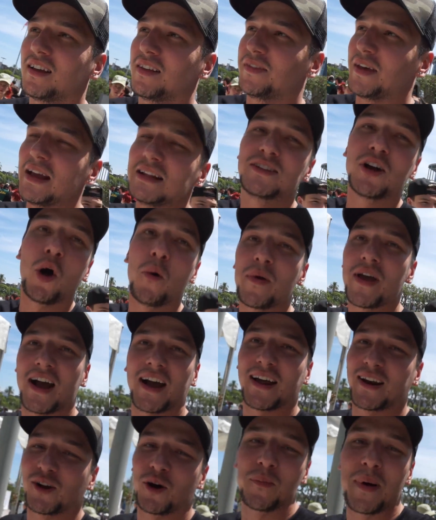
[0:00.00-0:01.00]
They told me
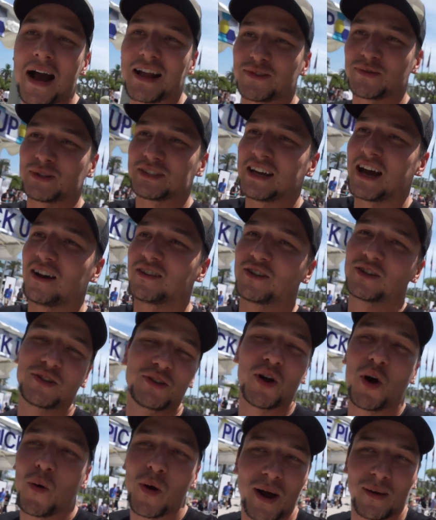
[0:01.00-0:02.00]
I gotta go back to his house.
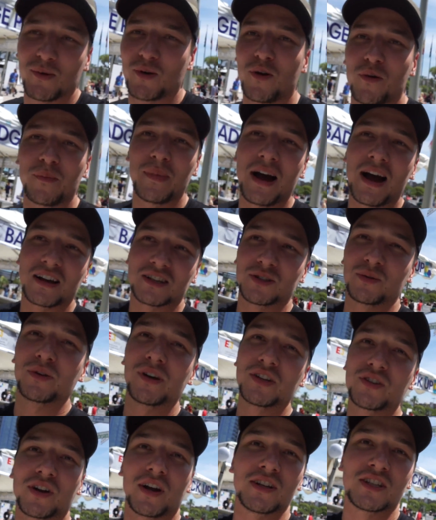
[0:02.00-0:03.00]
There's no way I'm going back.
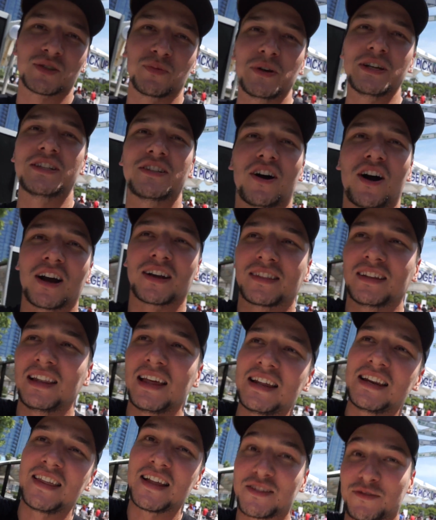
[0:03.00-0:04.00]
So we're gonna try and sweet talk
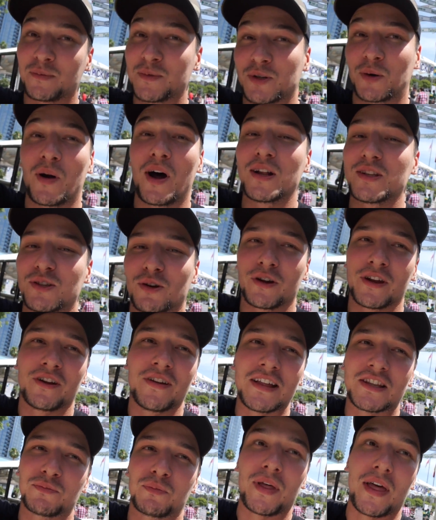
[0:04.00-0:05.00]
the lady that's from Toronto
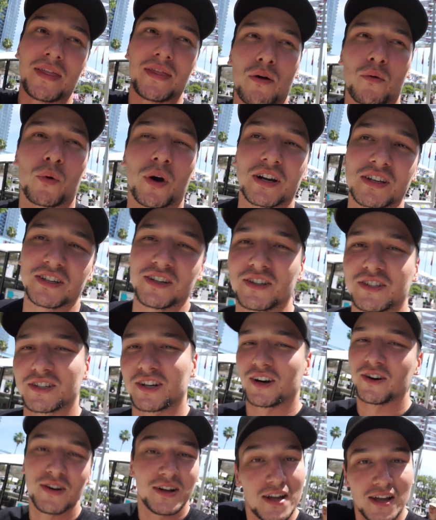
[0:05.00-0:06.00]
here that's, that works here,
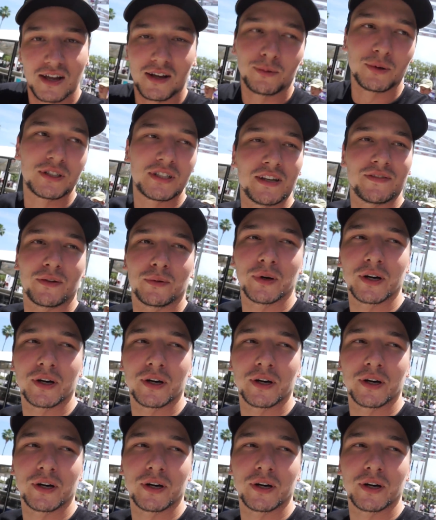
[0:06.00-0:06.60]
so we'll see if it